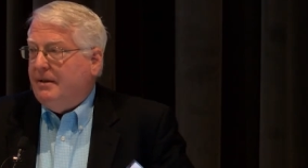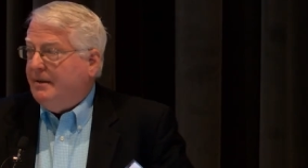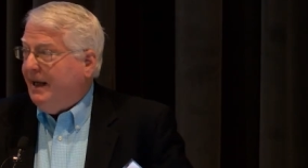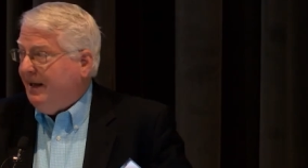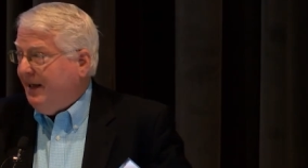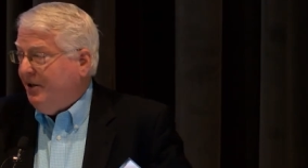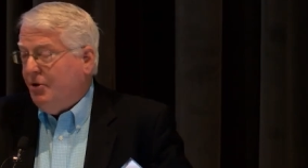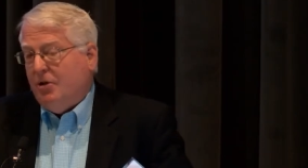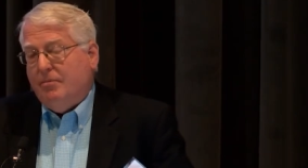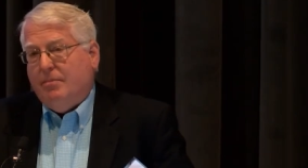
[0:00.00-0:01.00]
that led
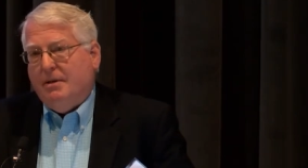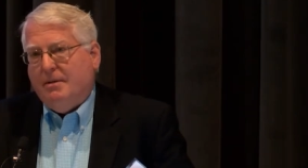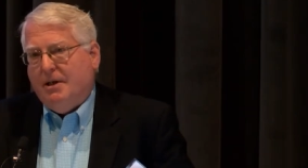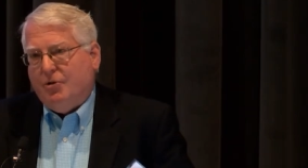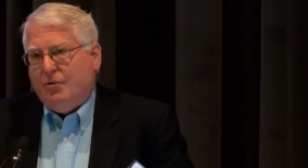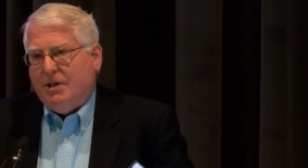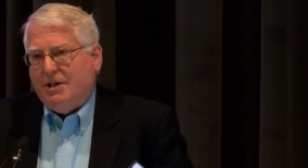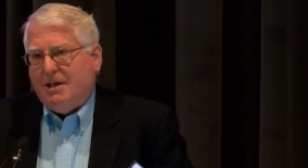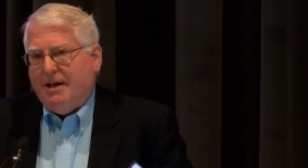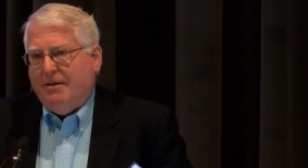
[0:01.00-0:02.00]
to a history of
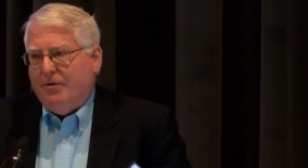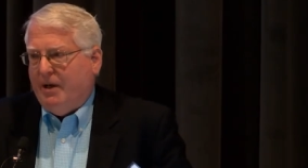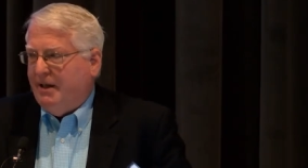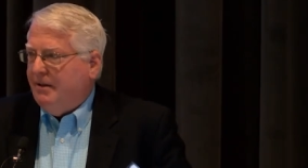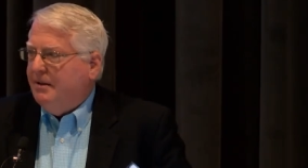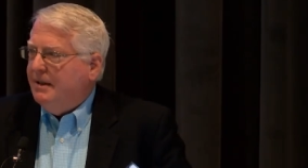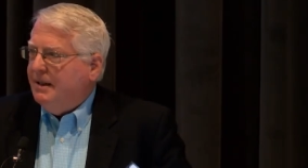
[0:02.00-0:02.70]
slavery, and